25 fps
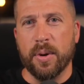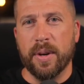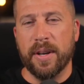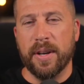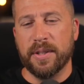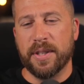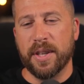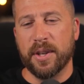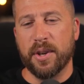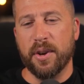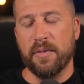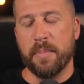
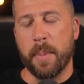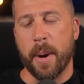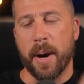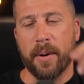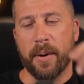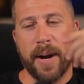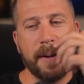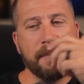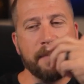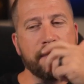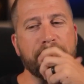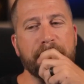the goof part,
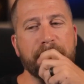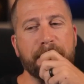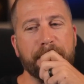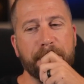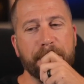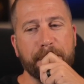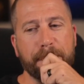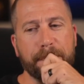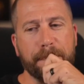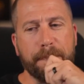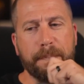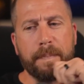right?
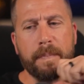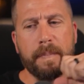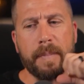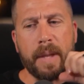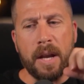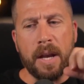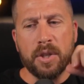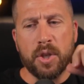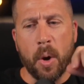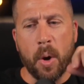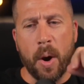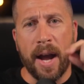
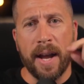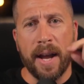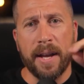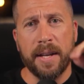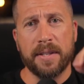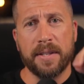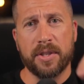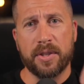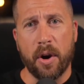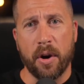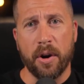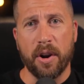So I
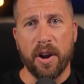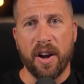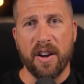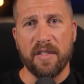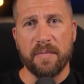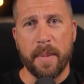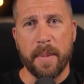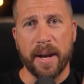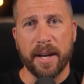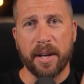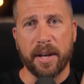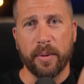started off
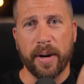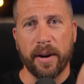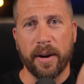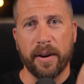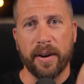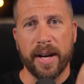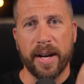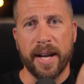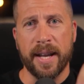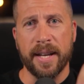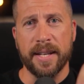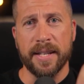my career
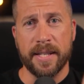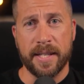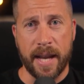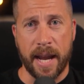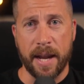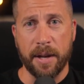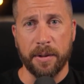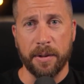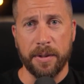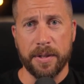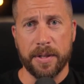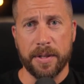in
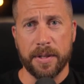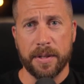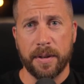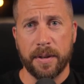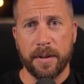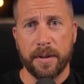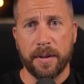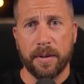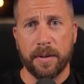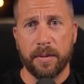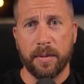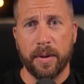sales,
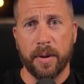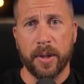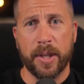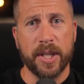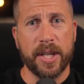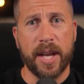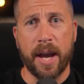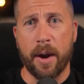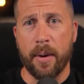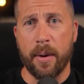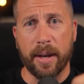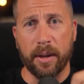which is
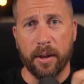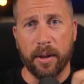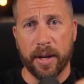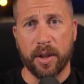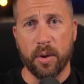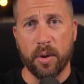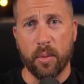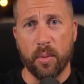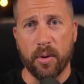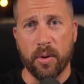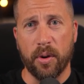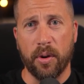how I look at
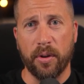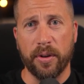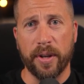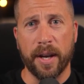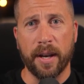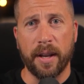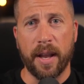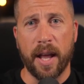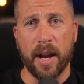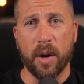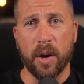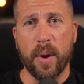the world. In
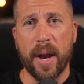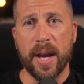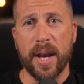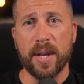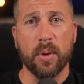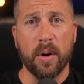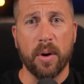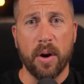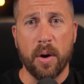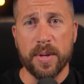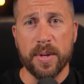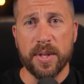a lot of ways,
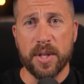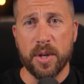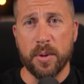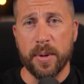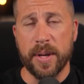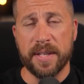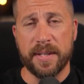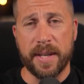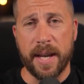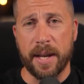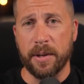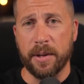we're always doing
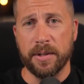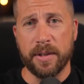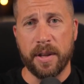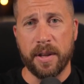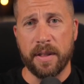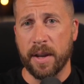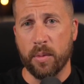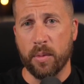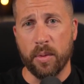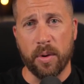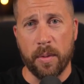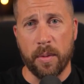sales. I
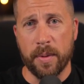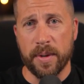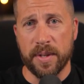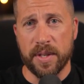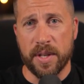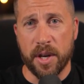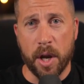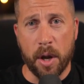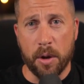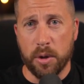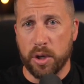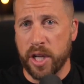think we're always
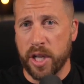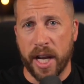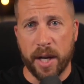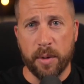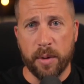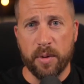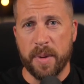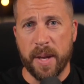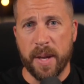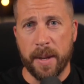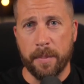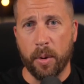negotiating
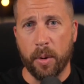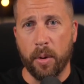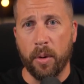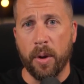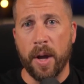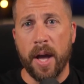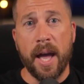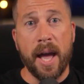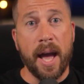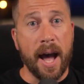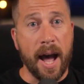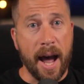with people.
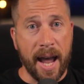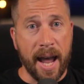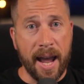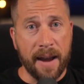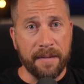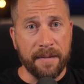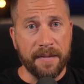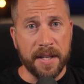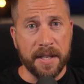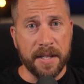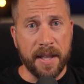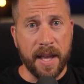I
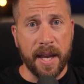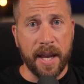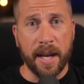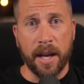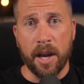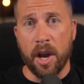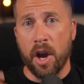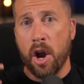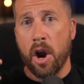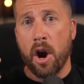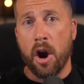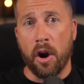have this thing.
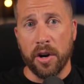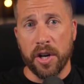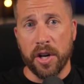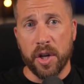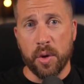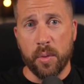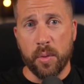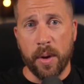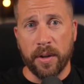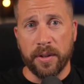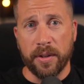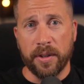Are
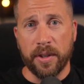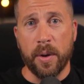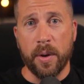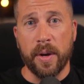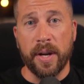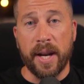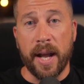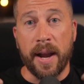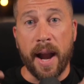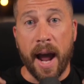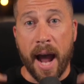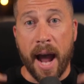you willing to do it?
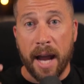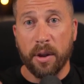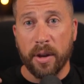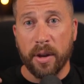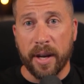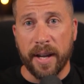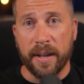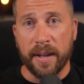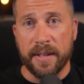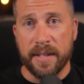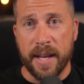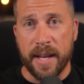And I look
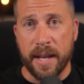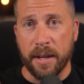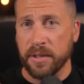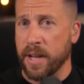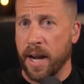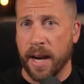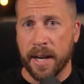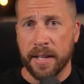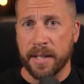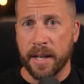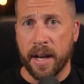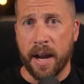at sales
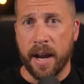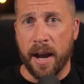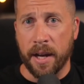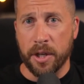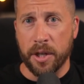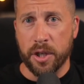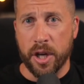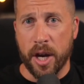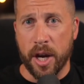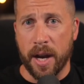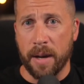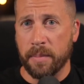not as a con
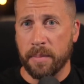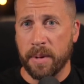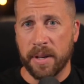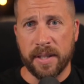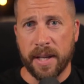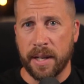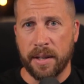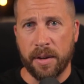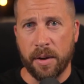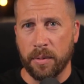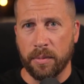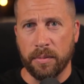job because
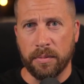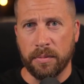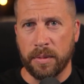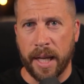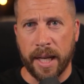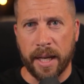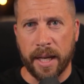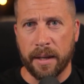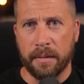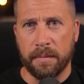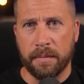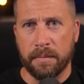I don't
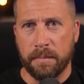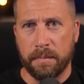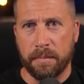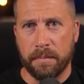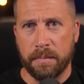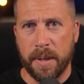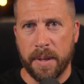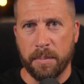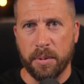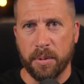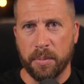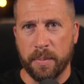like
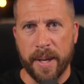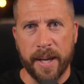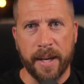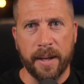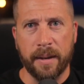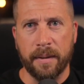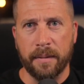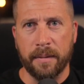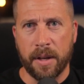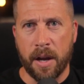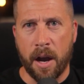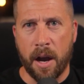people
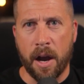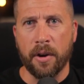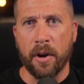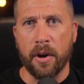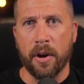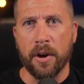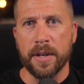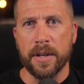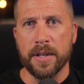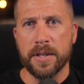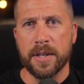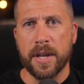being con
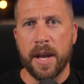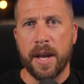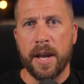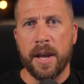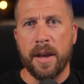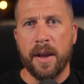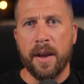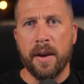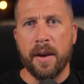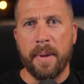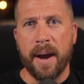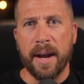artists.
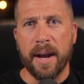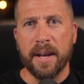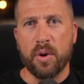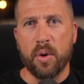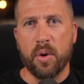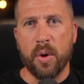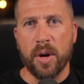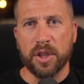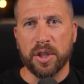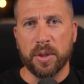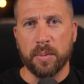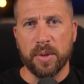My
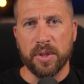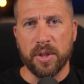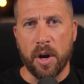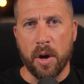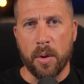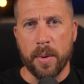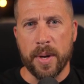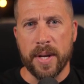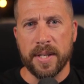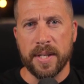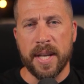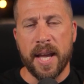question was
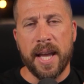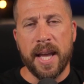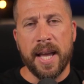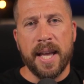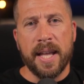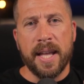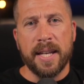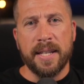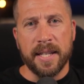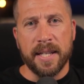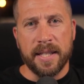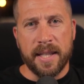always,
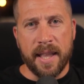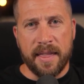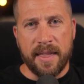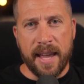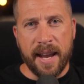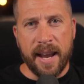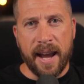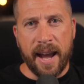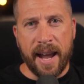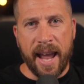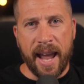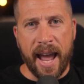does the
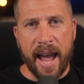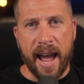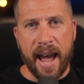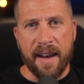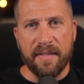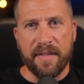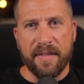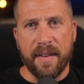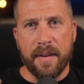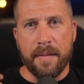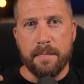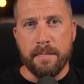thing I
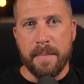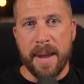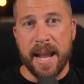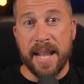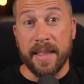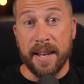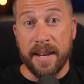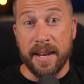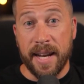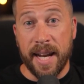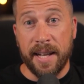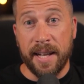have meet
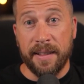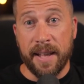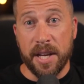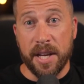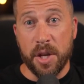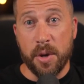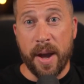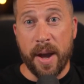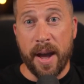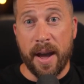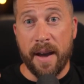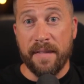the need that
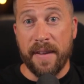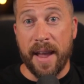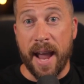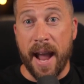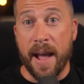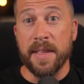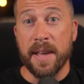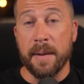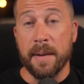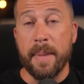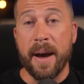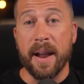you have
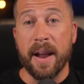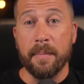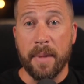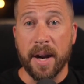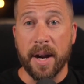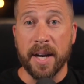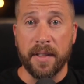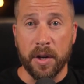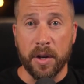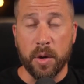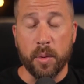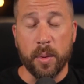and the amount of
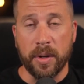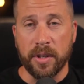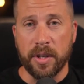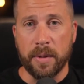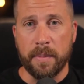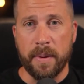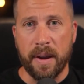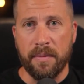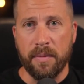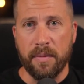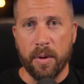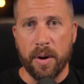money that you're willing to
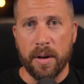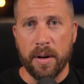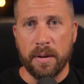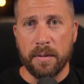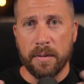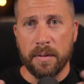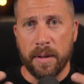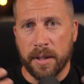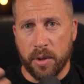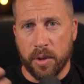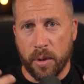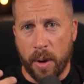pay for
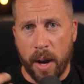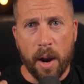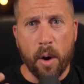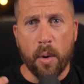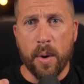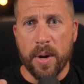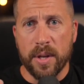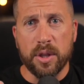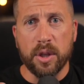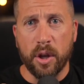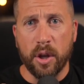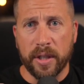it? So I
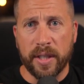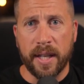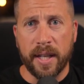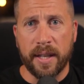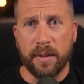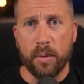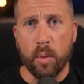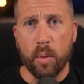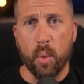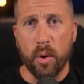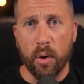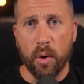always looked at
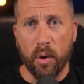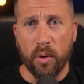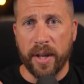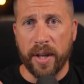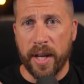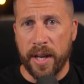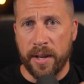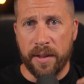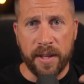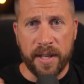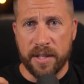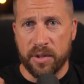the world
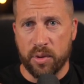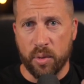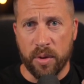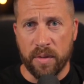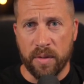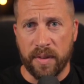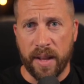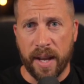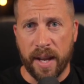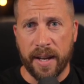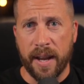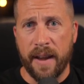in these sort
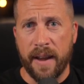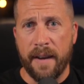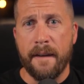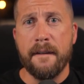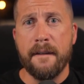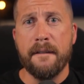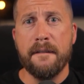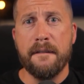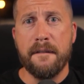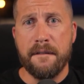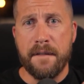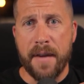of like
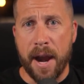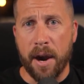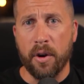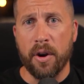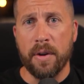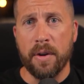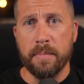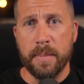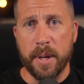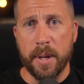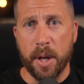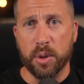fair
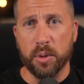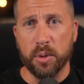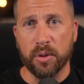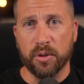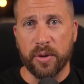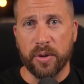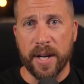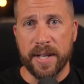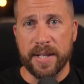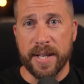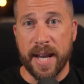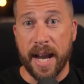and mutual
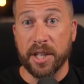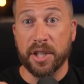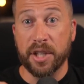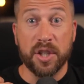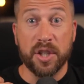transactions, the